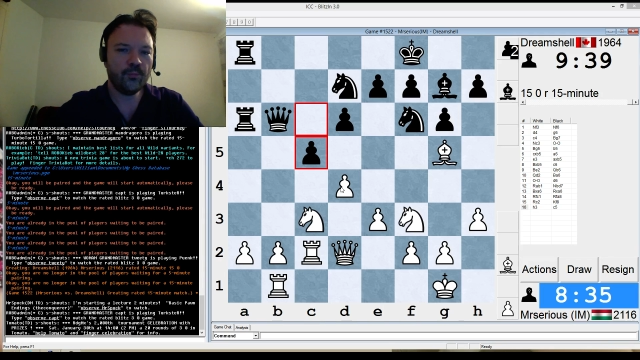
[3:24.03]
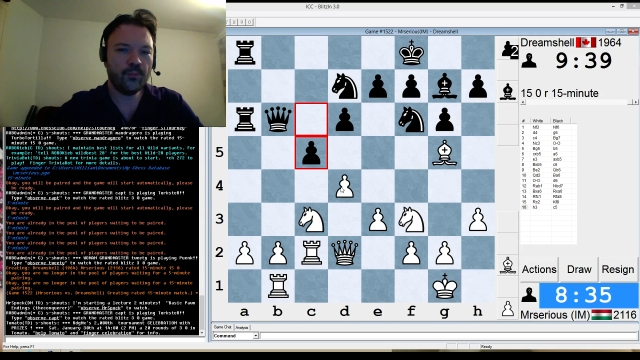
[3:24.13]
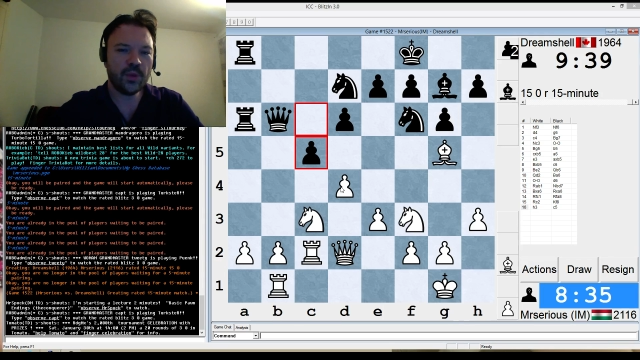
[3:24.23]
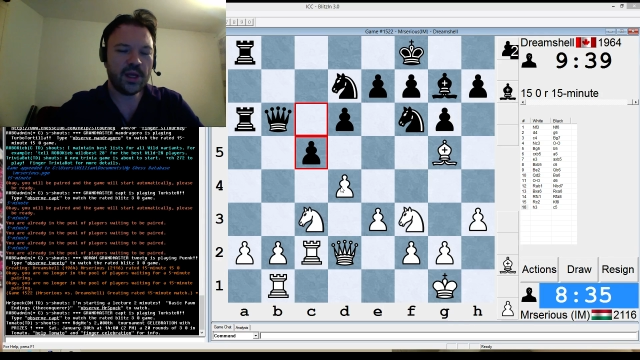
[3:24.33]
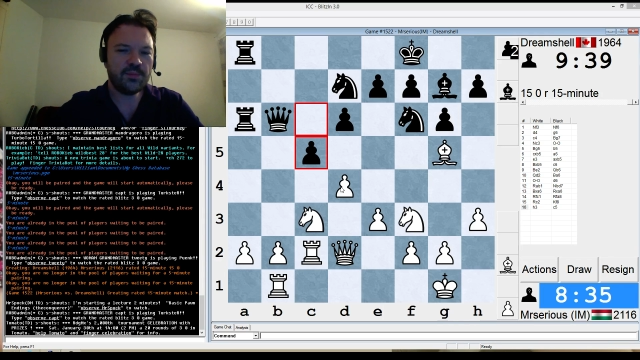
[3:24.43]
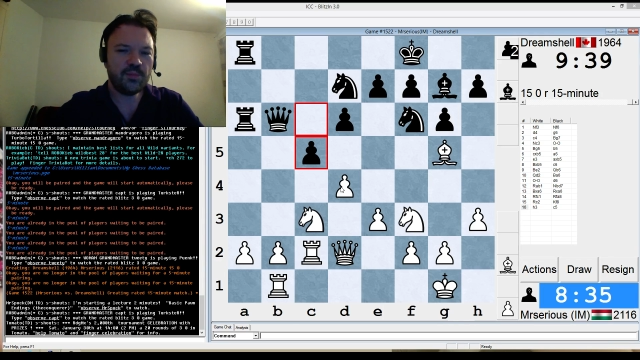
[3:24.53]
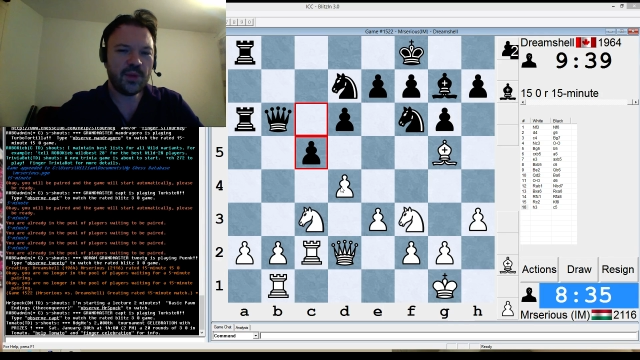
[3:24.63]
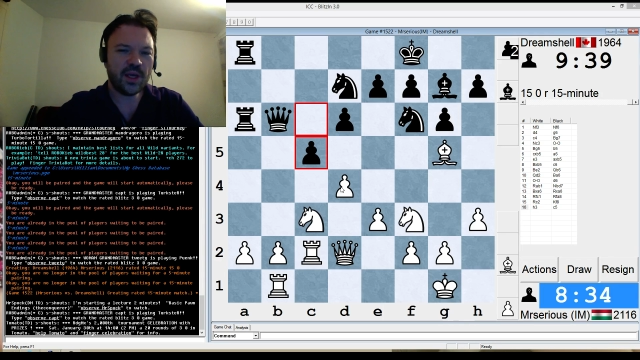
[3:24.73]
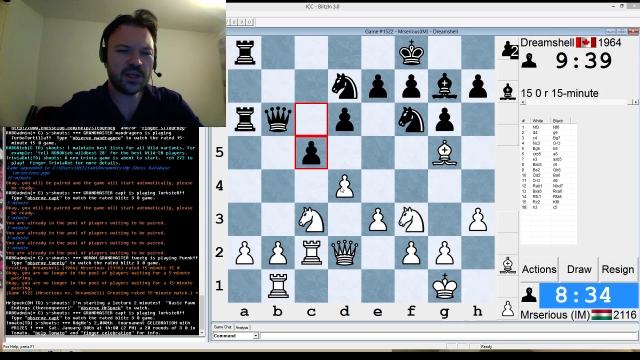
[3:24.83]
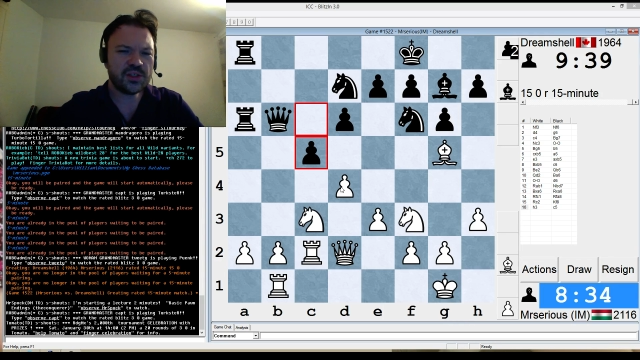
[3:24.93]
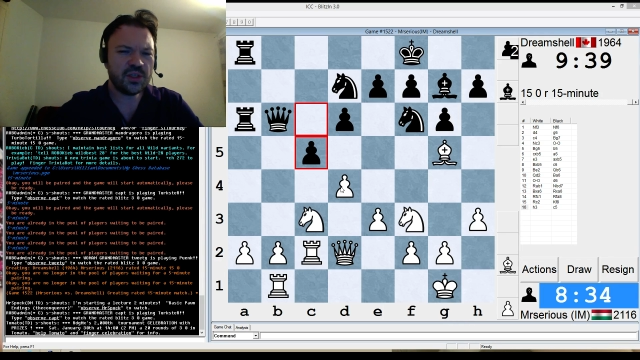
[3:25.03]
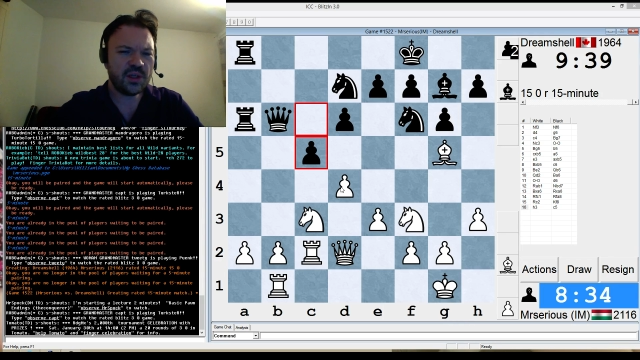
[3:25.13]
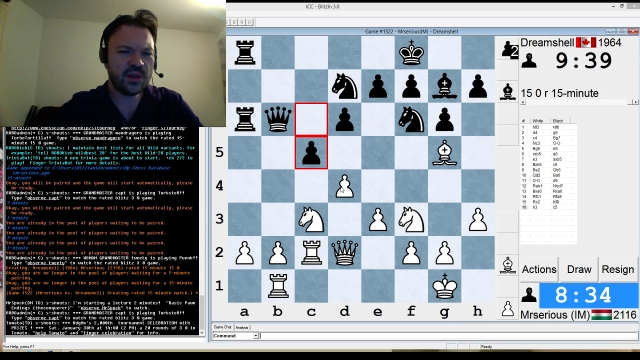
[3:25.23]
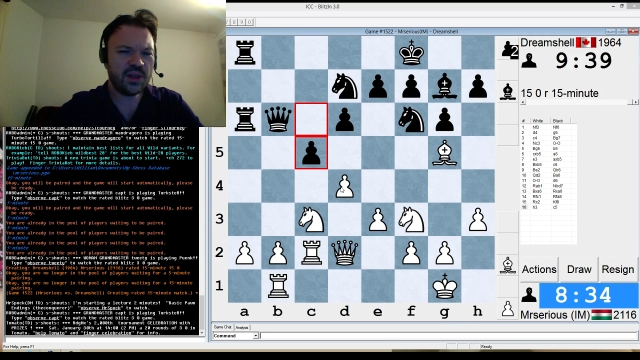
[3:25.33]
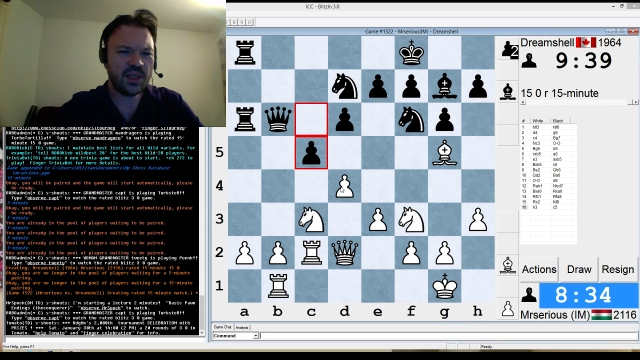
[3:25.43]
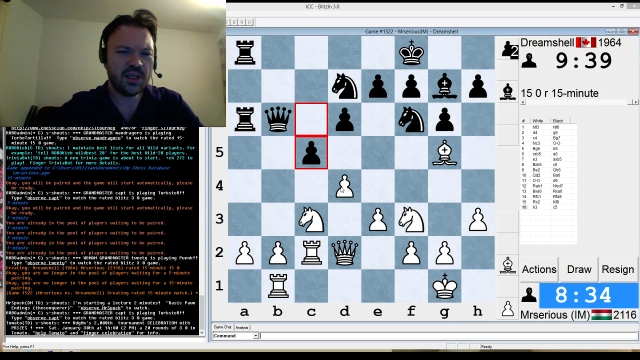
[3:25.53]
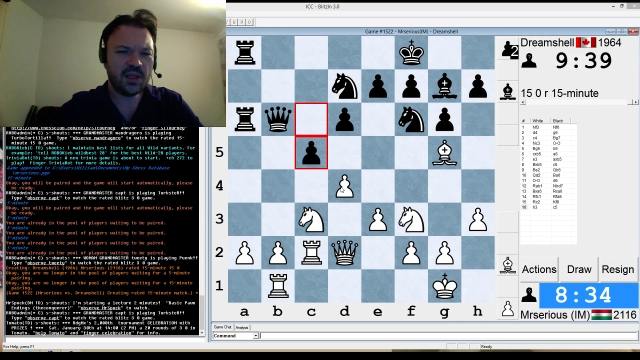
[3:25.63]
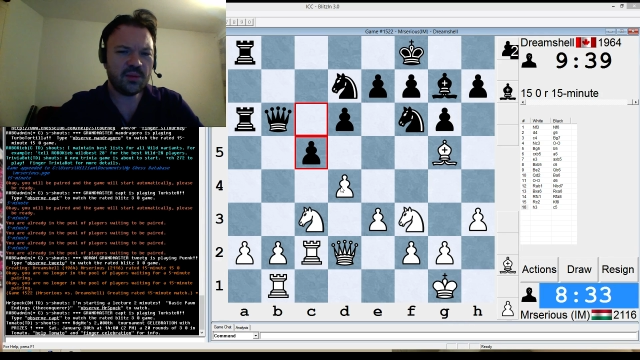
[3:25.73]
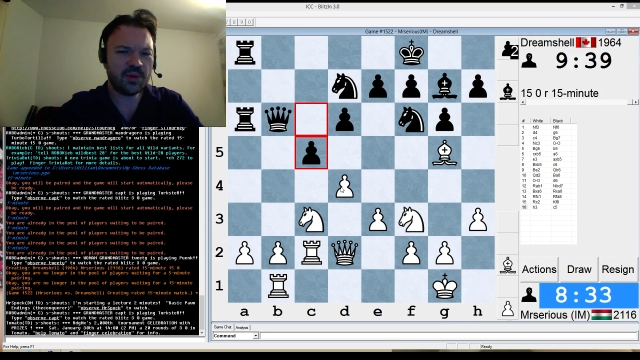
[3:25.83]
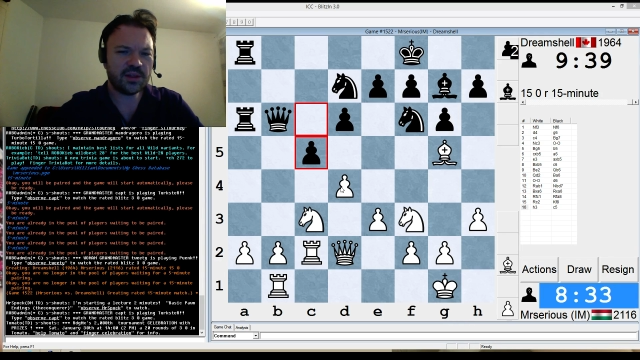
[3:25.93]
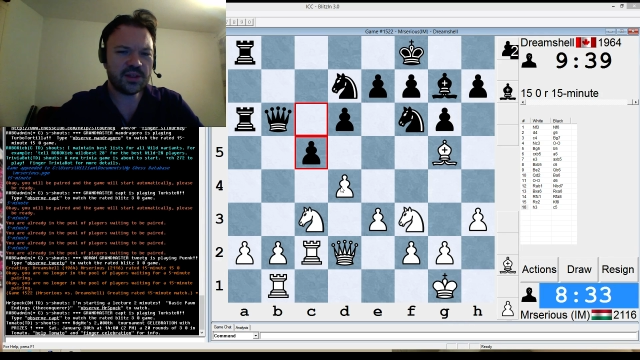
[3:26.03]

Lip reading: but I'm actually thinking about this line now.